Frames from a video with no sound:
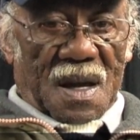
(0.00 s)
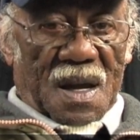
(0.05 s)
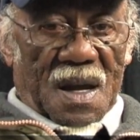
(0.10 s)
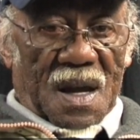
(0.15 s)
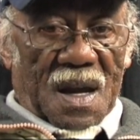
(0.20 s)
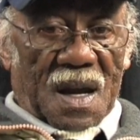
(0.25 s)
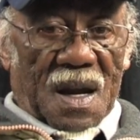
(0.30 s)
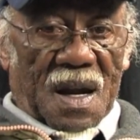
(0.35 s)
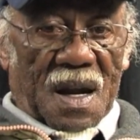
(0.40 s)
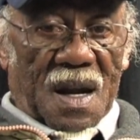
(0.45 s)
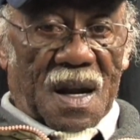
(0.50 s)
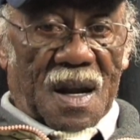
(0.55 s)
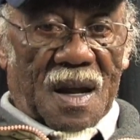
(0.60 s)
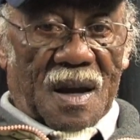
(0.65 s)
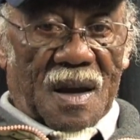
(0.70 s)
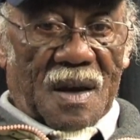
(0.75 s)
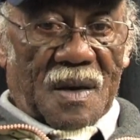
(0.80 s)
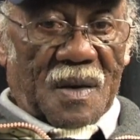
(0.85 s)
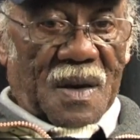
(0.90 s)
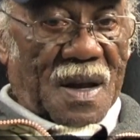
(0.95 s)
And
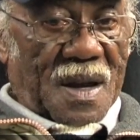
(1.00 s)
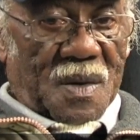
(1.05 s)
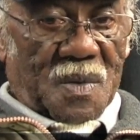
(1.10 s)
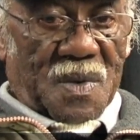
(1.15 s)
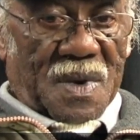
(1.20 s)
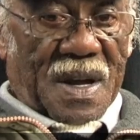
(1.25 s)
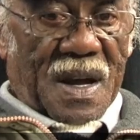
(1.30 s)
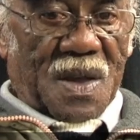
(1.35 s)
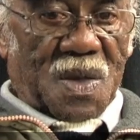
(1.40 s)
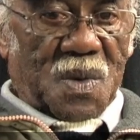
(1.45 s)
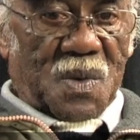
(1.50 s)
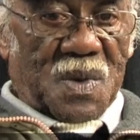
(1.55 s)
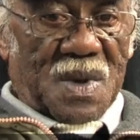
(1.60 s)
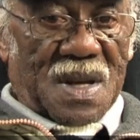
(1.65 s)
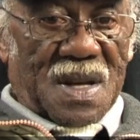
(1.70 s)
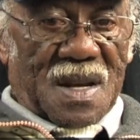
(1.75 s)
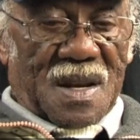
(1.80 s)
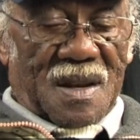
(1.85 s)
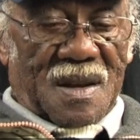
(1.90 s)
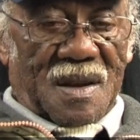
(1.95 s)
after we got through
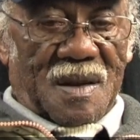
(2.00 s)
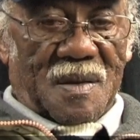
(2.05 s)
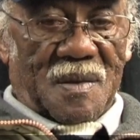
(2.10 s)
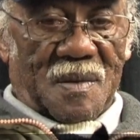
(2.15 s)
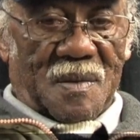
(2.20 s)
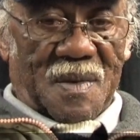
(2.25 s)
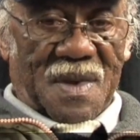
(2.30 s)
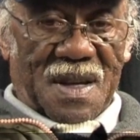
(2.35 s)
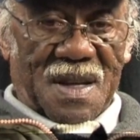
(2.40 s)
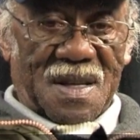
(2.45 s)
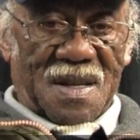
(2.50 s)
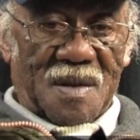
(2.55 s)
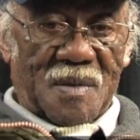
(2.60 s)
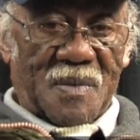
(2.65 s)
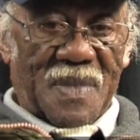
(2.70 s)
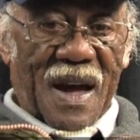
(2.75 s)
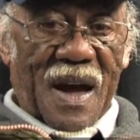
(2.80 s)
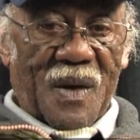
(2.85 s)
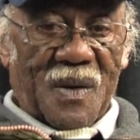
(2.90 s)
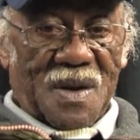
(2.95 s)
eating, Ben said,
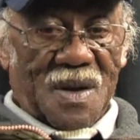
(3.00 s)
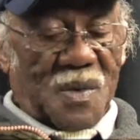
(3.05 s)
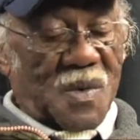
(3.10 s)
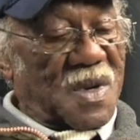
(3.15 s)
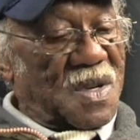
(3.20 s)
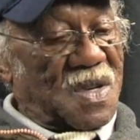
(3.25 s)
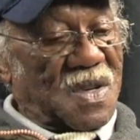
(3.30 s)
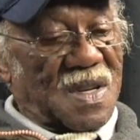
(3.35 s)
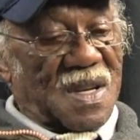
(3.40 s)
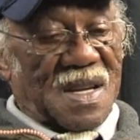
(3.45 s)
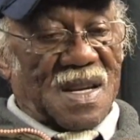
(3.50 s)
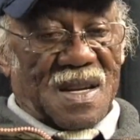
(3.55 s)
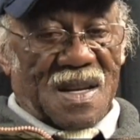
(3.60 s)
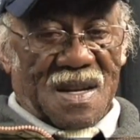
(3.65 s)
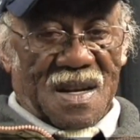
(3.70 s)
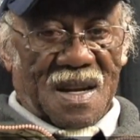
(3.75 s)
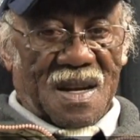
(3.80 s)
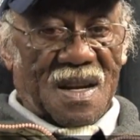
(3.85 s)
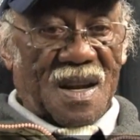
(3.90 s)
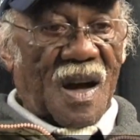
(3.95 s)
"Bow, what you eating?" He
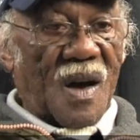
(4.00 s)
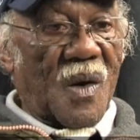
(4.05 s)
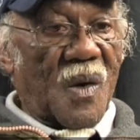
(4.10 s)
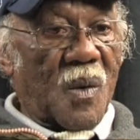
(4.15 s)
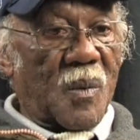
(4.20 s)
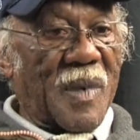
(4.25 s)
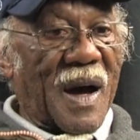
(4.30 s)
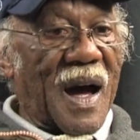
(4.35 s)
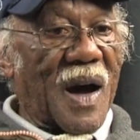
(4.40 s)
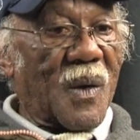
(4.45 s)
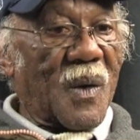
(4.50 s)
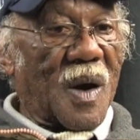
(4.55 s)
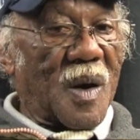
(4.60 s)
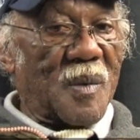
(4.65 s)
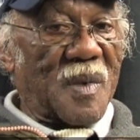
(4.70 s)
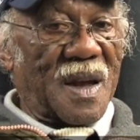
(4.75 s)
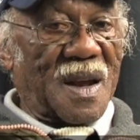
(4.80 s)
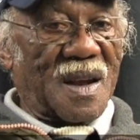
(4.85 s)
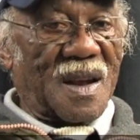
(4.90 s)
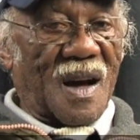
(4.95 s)
said, "Dog, bow wow, I
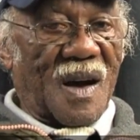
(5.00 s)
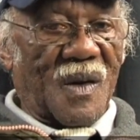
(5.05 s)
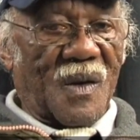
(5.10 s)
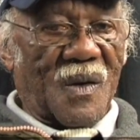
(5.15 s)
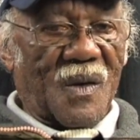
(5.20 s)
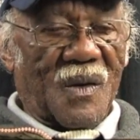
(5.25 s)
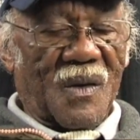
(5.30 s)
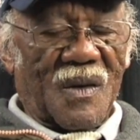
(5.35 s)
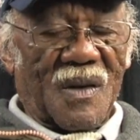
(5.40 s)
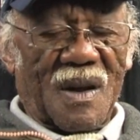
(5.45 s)
mean dog."